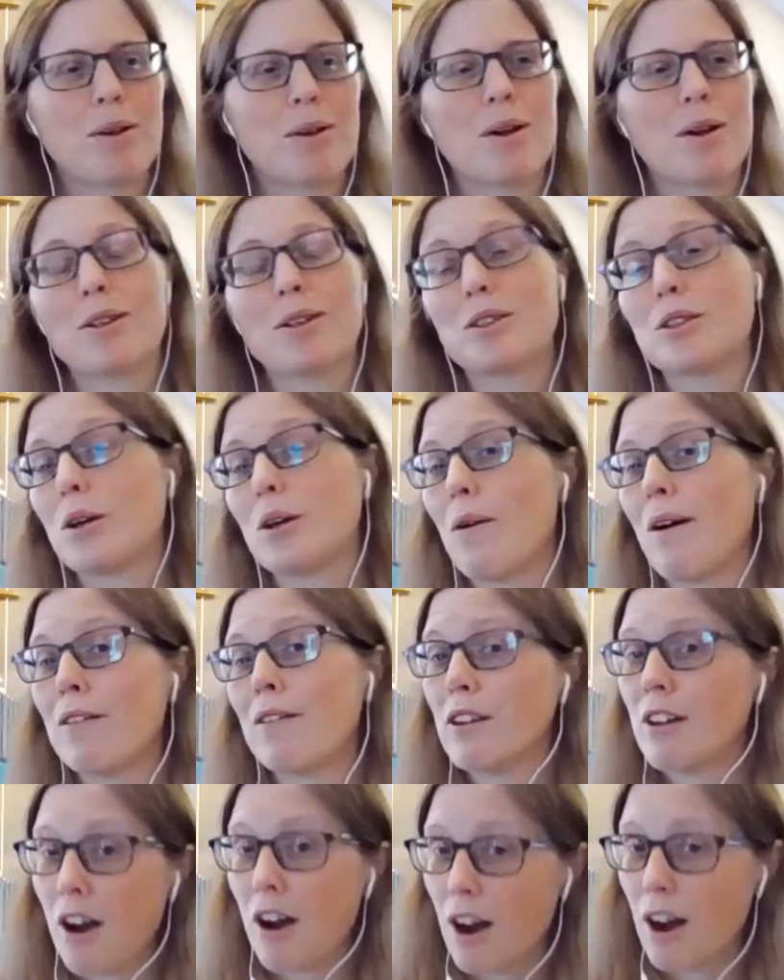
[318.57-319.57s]
but also
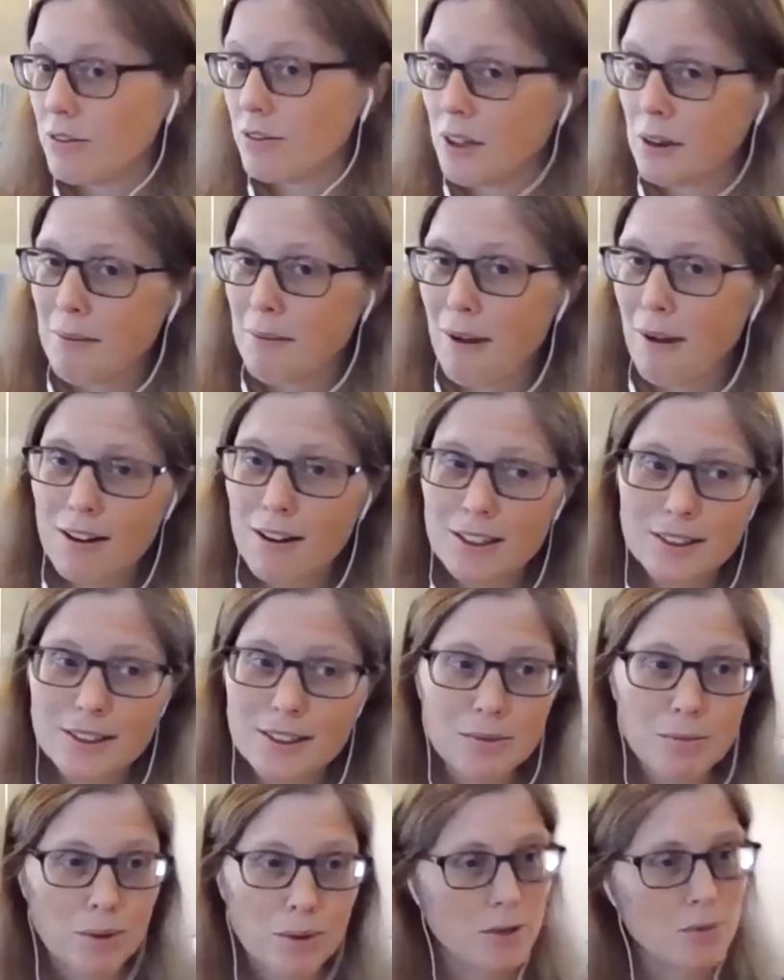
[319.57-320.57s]
on coffee
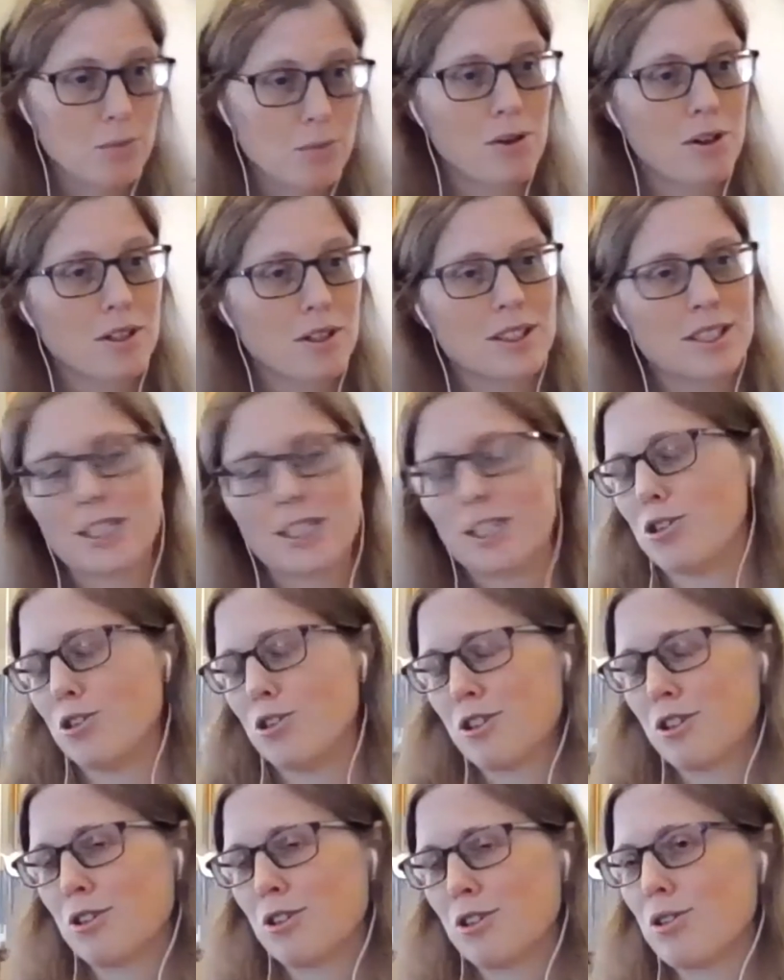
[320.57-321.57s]
mugs, billboards,
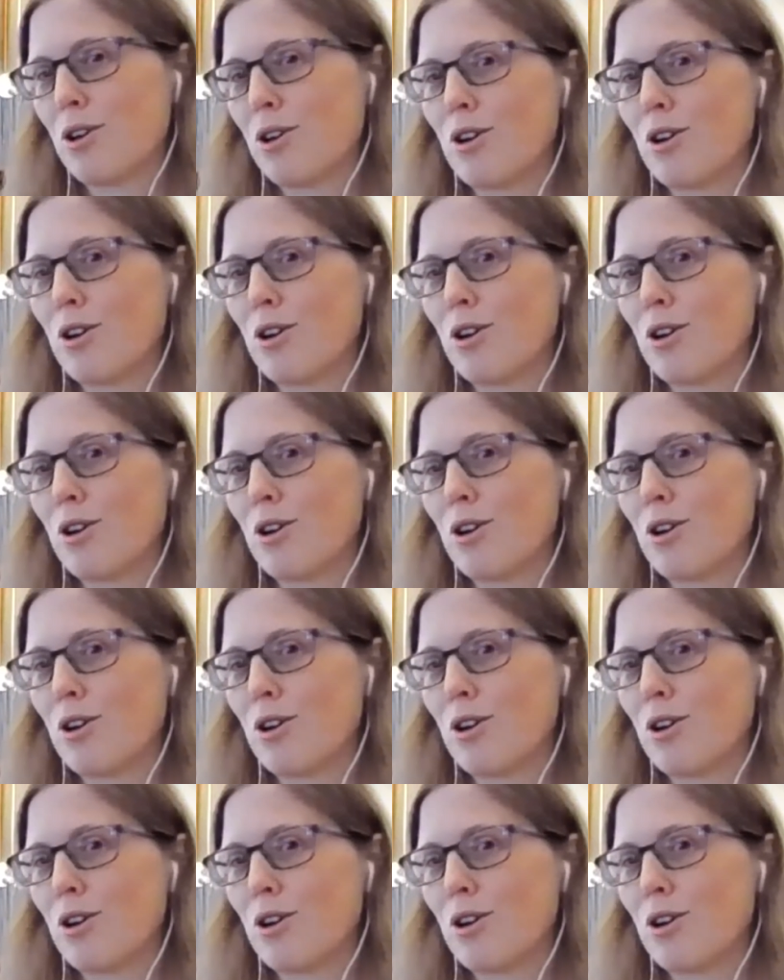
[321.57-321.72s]
t-shirts,